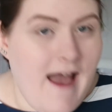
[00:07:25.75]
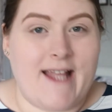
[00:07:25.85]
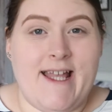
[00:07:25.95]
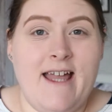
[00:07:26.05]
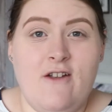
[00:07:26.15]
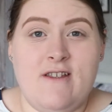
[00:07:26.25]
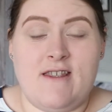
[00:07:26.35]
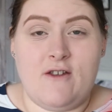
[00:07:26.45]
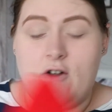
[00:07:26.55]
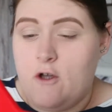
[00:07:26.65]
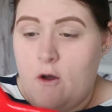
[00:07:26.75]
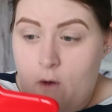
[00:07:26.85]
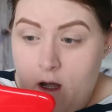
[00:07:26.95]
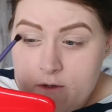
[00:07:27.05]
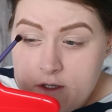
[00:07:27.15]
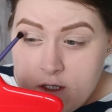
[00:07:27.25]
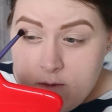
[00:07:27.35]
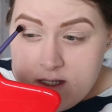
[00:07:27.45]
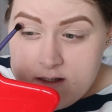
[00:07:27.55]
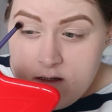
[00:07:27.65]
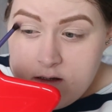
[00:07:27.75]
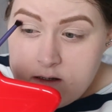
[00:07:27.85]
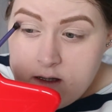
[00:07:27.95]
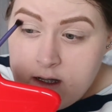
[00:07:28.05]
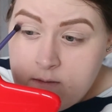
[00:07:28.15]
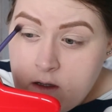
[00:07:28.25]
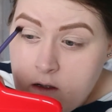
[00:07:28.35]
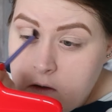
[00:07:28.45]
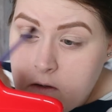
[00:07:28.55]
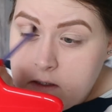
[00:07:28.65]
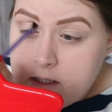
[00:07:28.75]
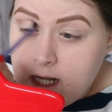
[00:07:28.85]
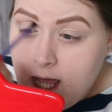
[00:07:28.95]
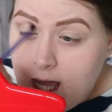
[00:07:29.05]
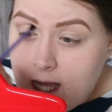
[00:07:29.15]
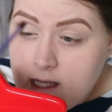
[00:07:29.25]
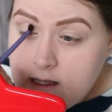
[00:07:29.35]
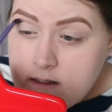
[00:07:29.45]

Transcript: And I honestly don't know what I'm going to do with this look. I'm not going to lie.